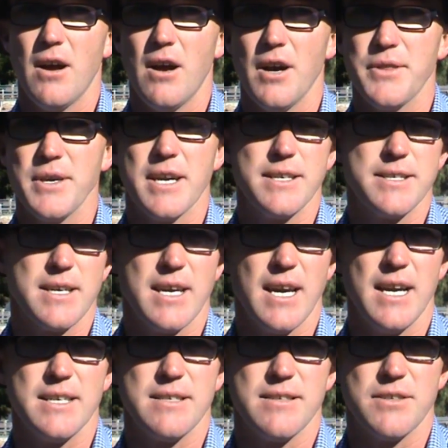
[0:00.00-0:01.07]
I think it's a
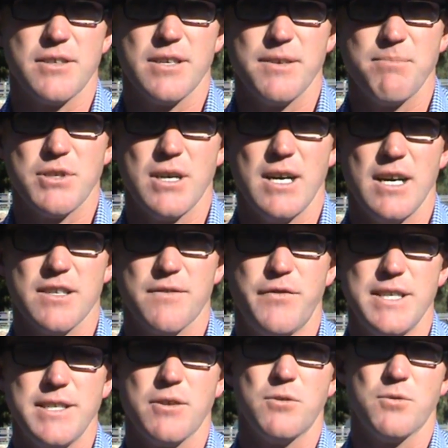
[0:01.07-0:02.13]
case that sheep sales,
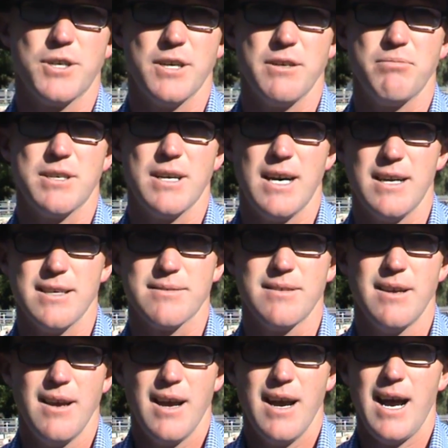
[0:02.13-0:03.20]
physical sheep sales,
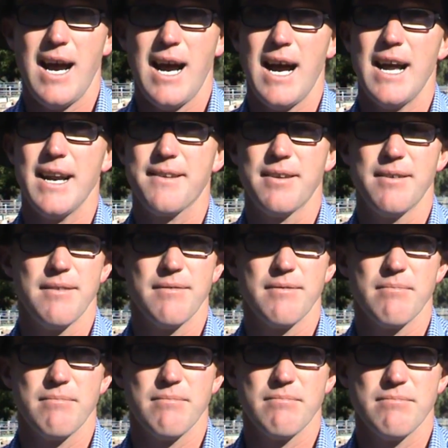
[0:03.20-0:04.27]
aren't
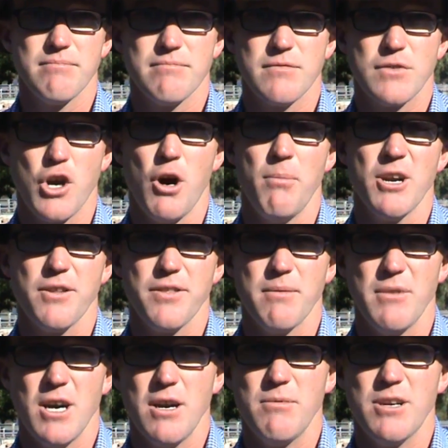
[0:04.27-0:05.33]
common at
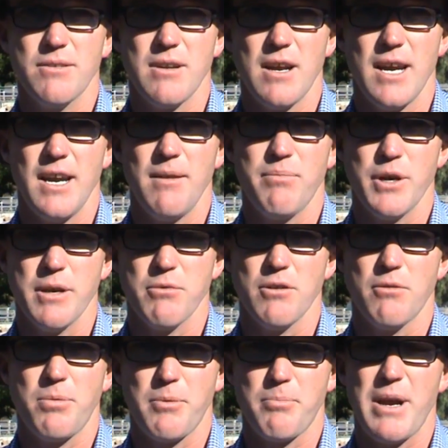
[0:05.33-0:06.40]
the moment, and people
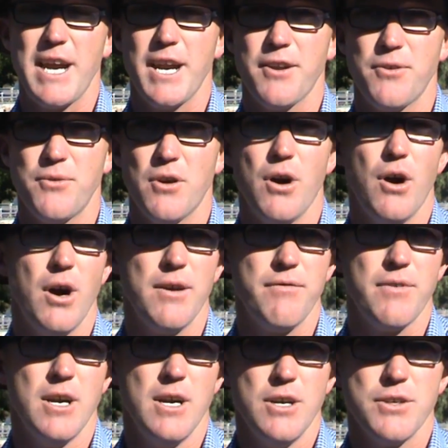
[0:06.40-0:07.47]
are prepared to
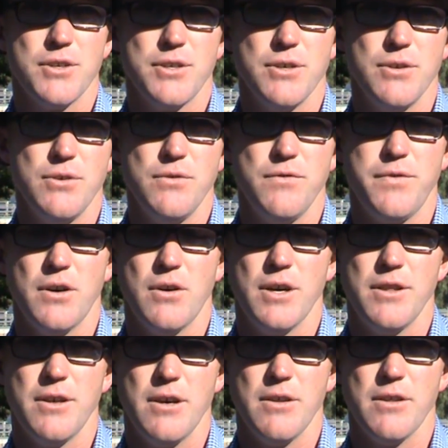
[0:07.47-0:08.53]
drive to
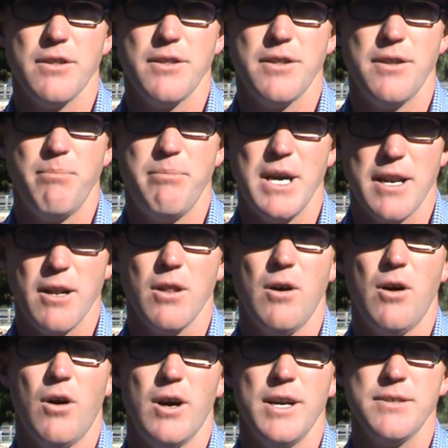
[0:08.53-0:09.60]
find the better
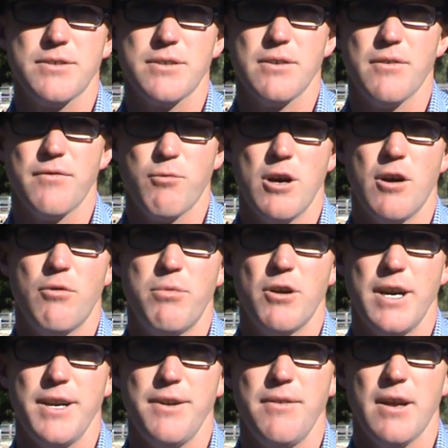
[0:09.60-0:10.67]
lines of
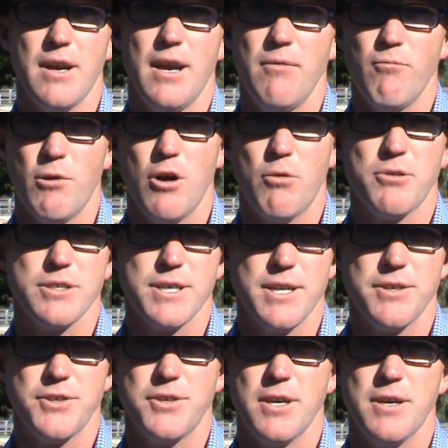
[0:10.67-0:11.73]
well-bred and
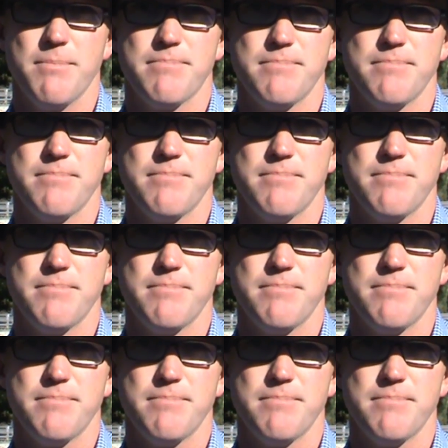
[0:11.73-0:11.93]
well-presented sheep.